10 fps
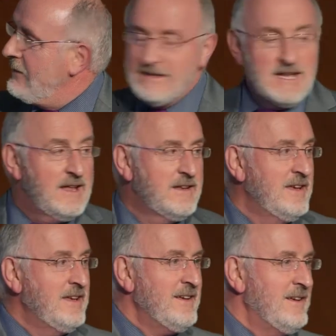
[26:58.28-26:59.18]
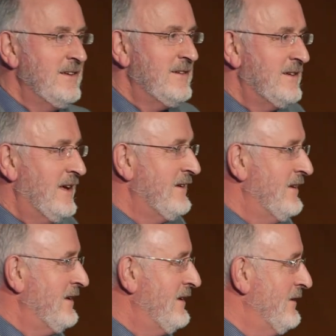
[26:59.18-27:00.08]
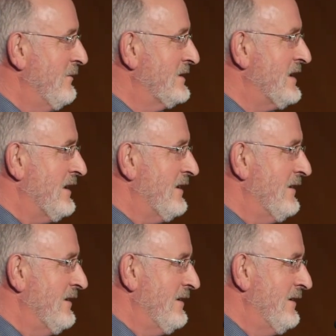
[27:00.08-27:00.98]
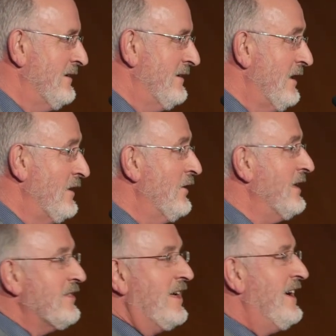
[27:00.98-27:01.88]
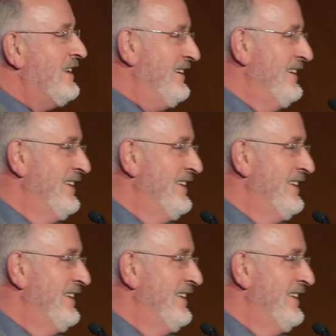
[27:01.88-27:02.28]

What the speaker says: is Hannah here? Where's Hannah? No, the other Hannah.